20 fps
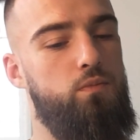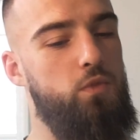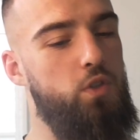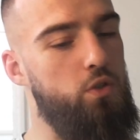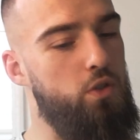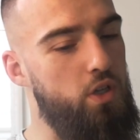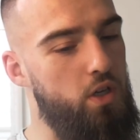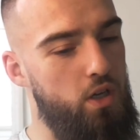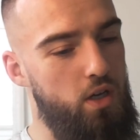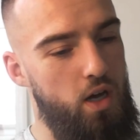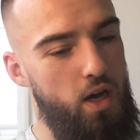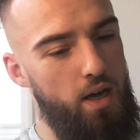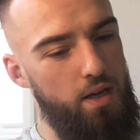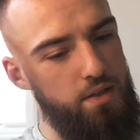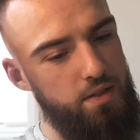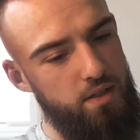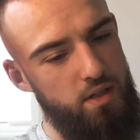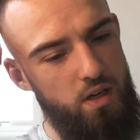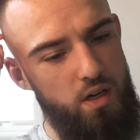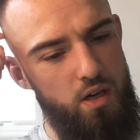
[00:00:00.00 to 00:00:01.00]
Okay,
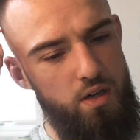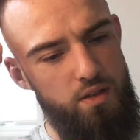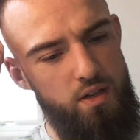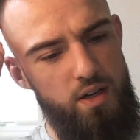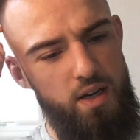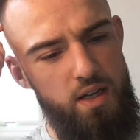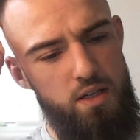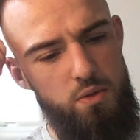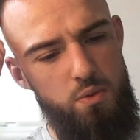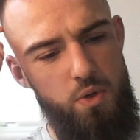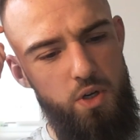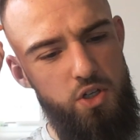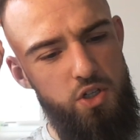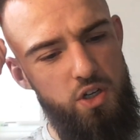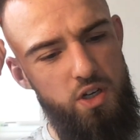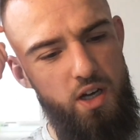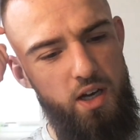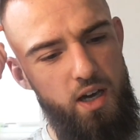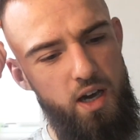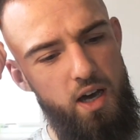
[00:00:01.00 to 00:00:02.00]
guys. The next question
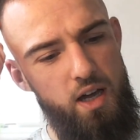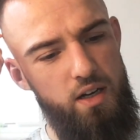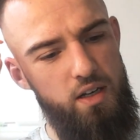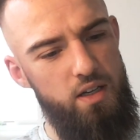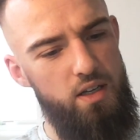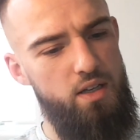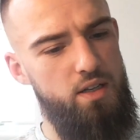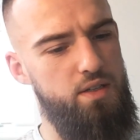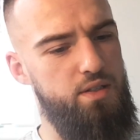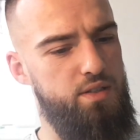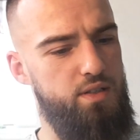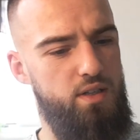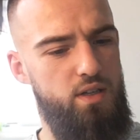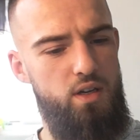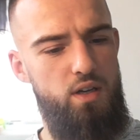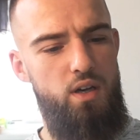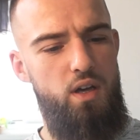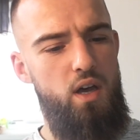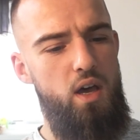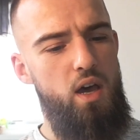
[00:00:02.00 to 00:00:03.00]
I got is,
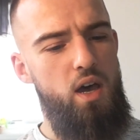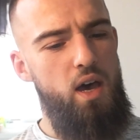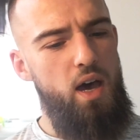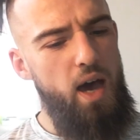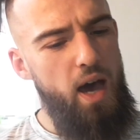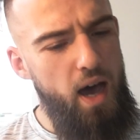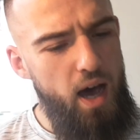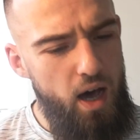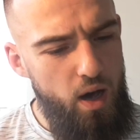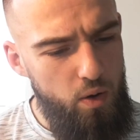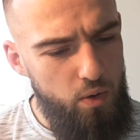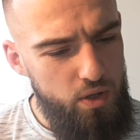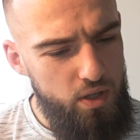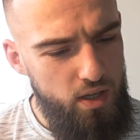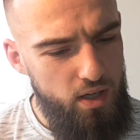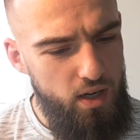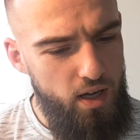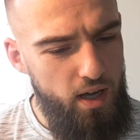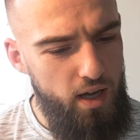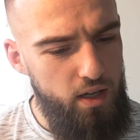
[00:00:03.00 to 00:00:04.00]
how
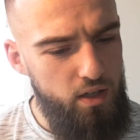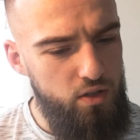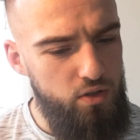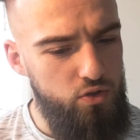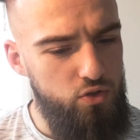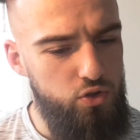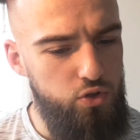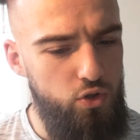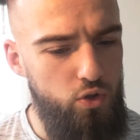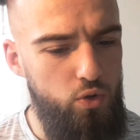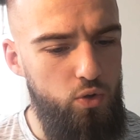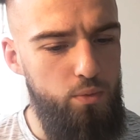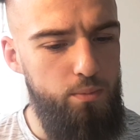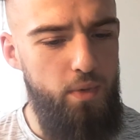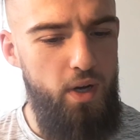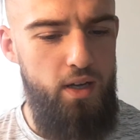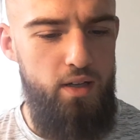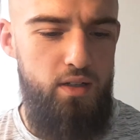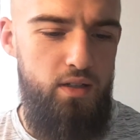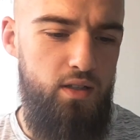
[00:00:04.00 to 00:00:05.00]
can I control
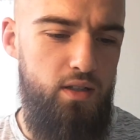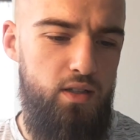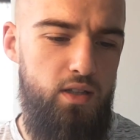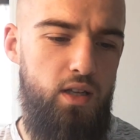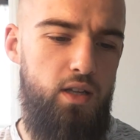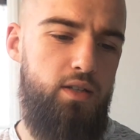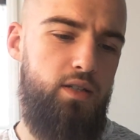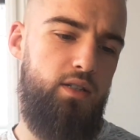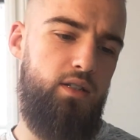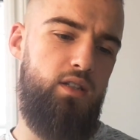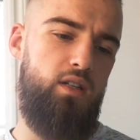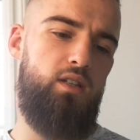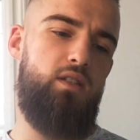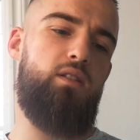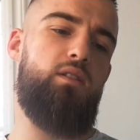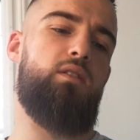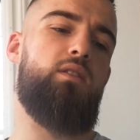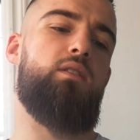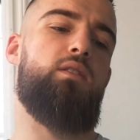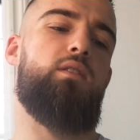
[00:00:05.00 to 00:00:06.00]
my
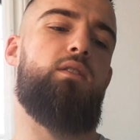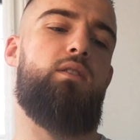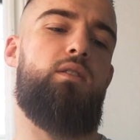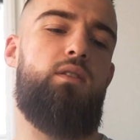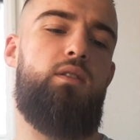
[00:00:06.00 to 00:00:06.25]
distance?